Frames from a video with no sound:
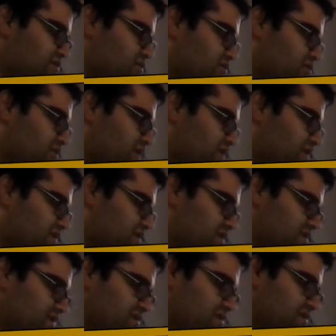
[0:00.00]
no
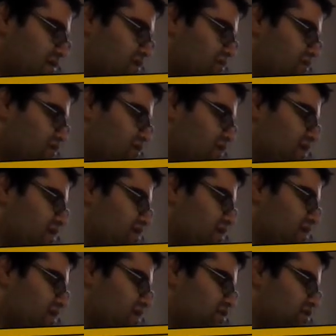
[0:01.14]
basis for
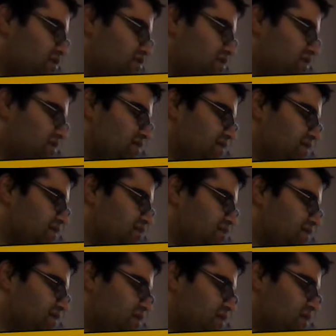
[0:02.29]
any cognizable
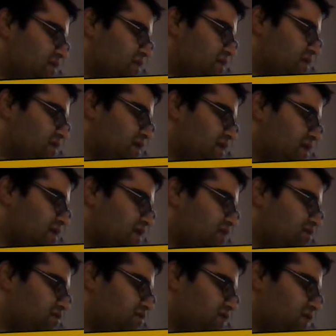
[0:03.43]

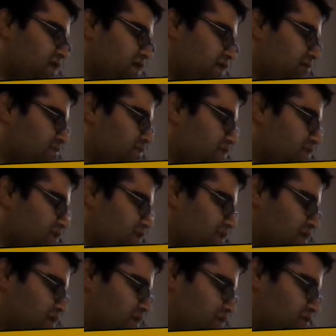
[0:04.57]
legal claim
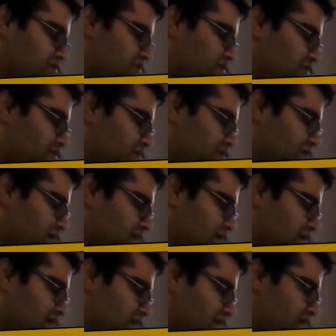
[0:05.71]
under
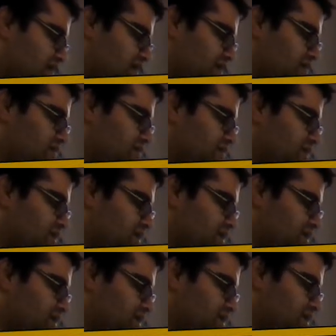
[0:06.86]
any theory
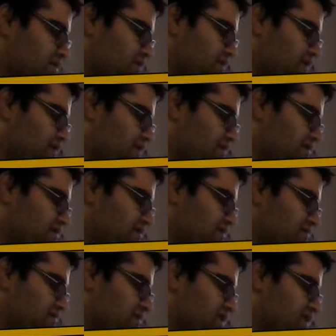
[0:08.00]
against
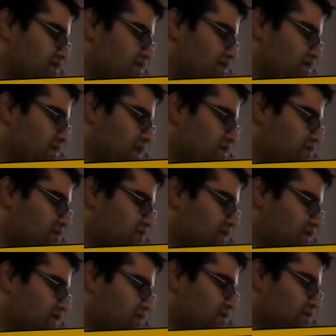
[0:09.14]
Mr.
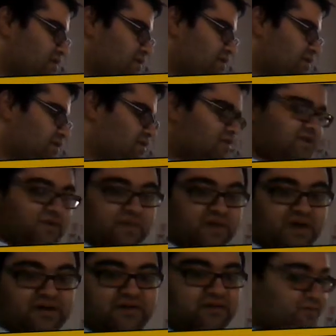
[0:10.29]
Riordan or
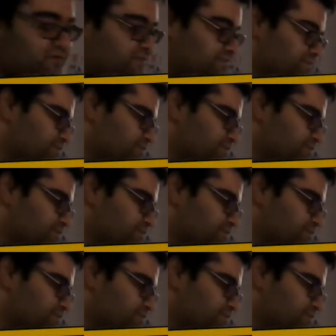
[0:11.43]
Hyperion.